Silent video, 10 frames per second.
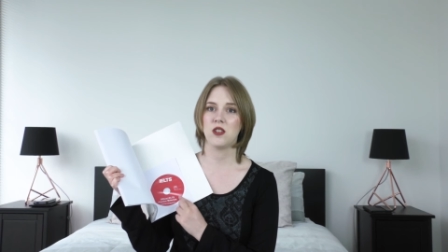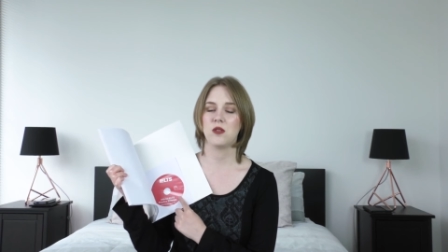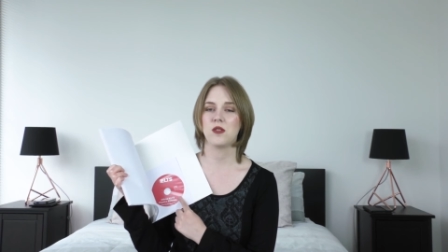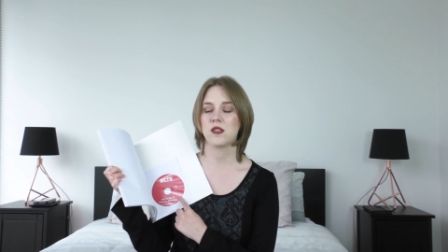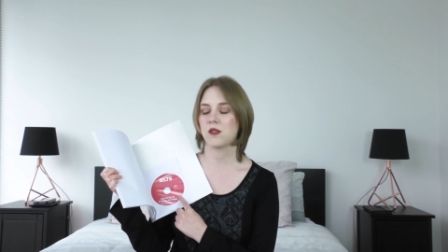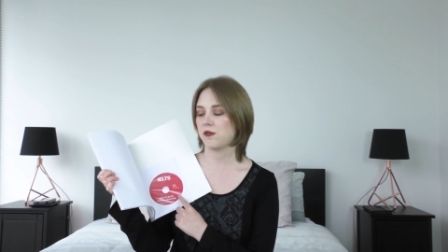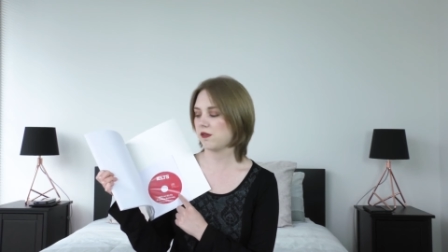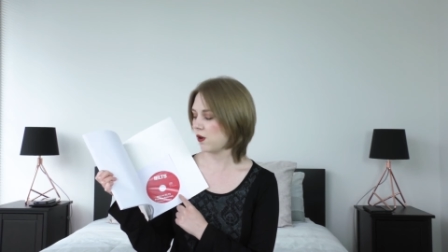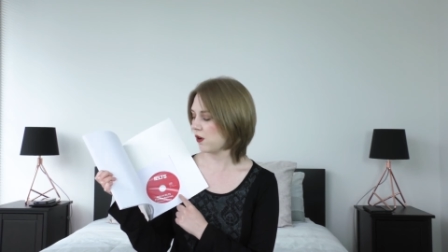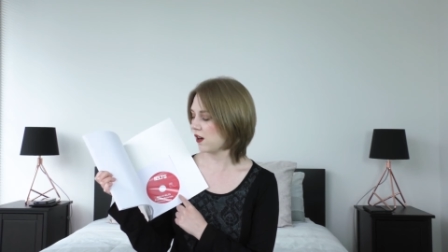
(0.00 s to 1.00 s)
use
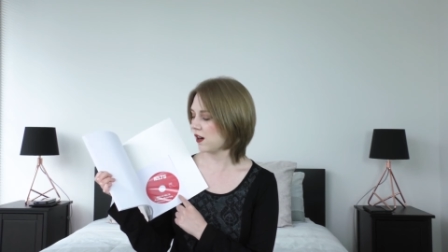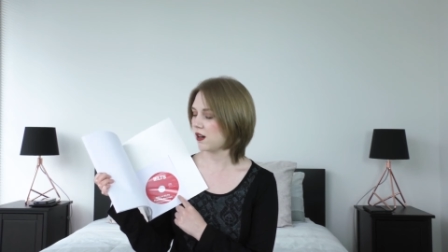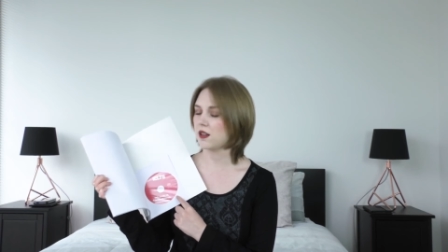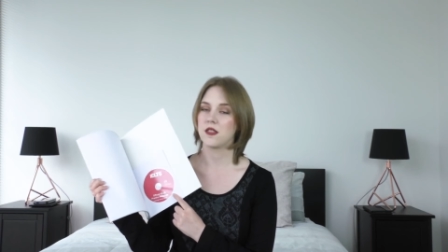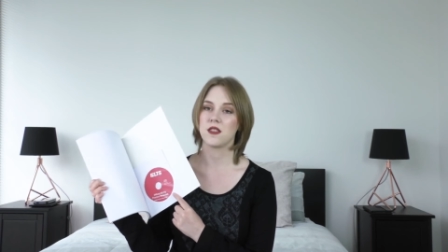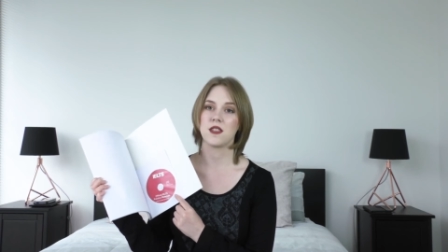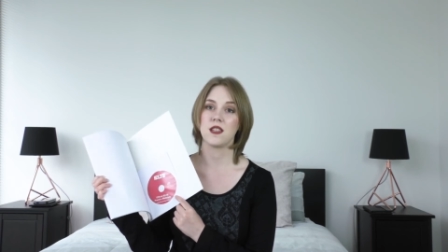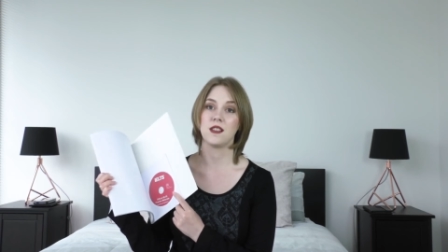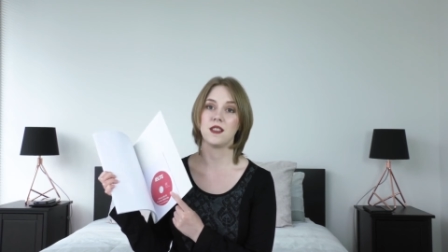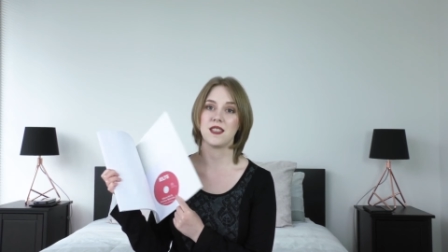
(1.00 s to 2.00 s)
for
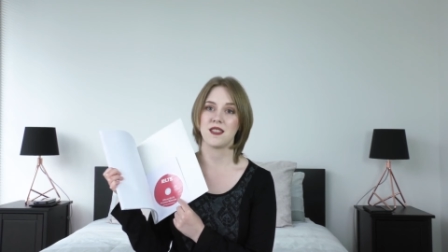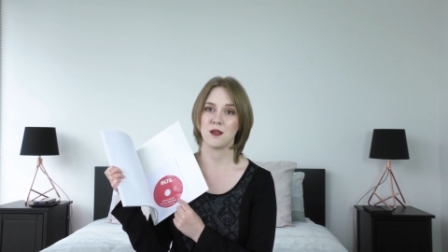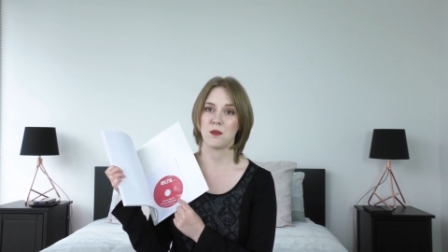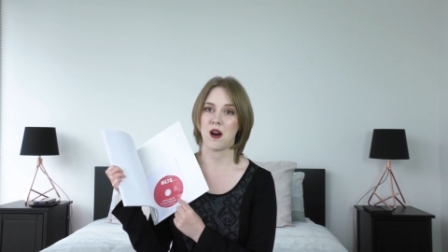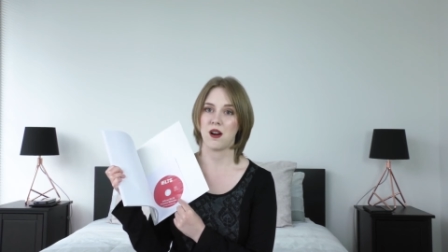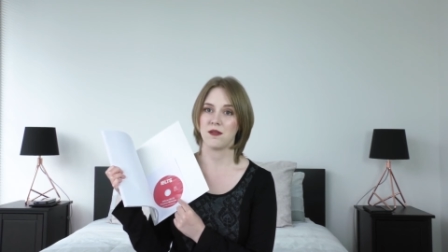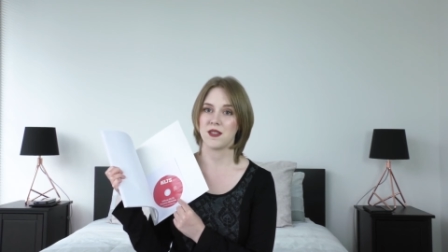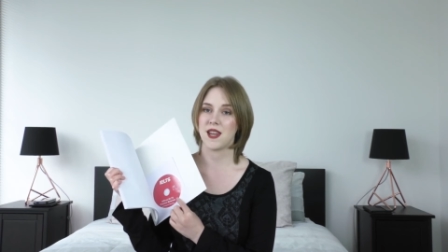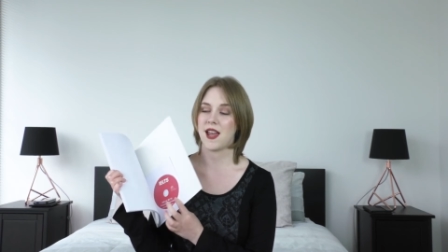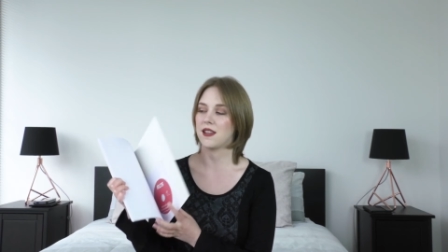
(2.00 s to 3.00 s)
the listening part of the
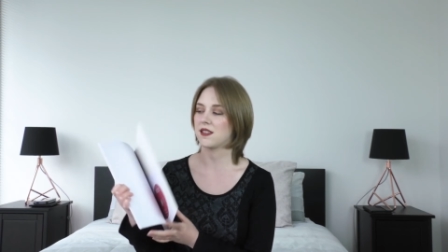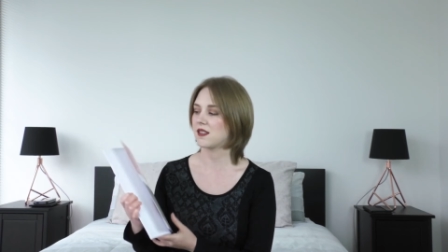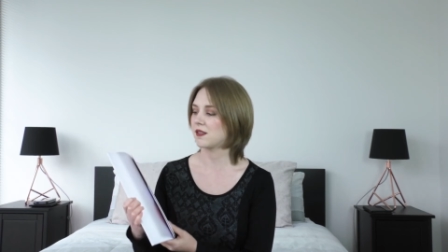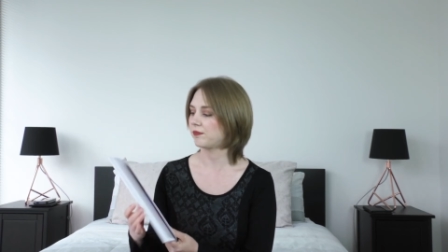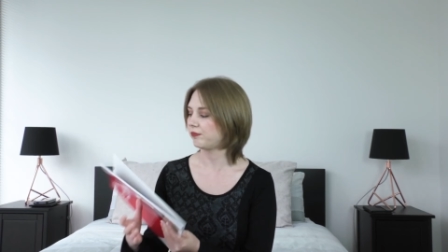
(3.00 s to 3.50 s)
test.